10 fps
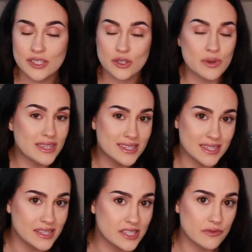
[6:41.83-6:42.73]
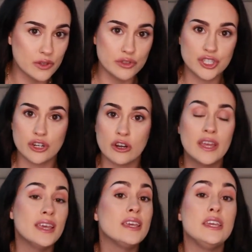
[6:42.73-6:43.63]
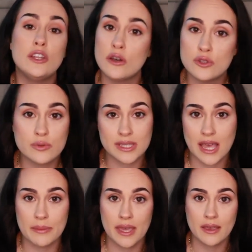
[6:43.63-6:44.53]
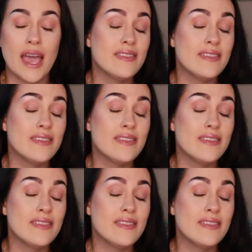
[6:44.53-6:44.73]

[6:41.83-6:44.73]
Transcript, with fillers: So he sees the future, he knows what's coming.